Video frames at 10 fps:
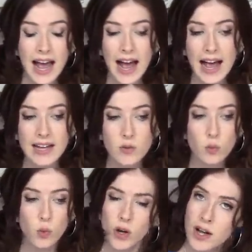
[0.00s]

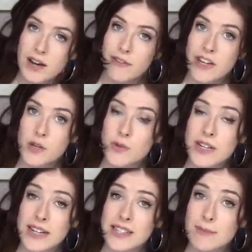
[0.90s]
and what kind of videos would you
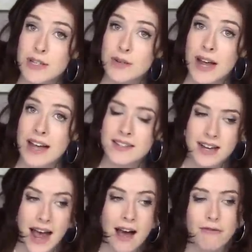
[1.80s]
like to see me do next? I
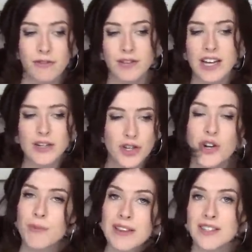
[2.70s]
have like
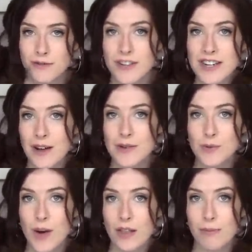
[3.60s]
two months of videos
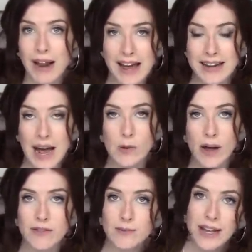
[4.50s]
worth planned out. I
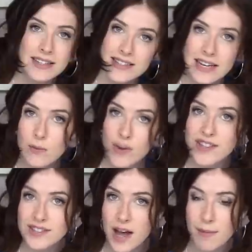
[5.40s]
have some like silly
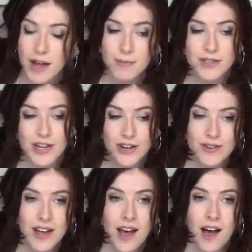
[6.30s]
ones coming up
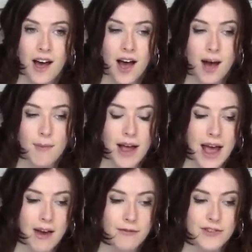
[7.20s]
soon. Um, I
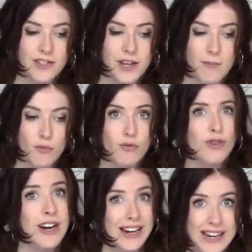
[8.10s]
have some
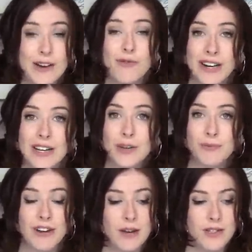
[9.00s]
really, really good
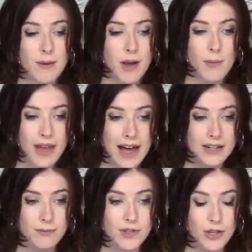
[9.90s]
videos coming up with
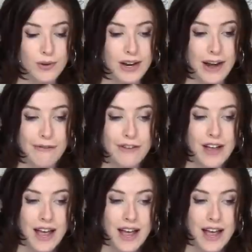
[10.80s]
Adam soon enough.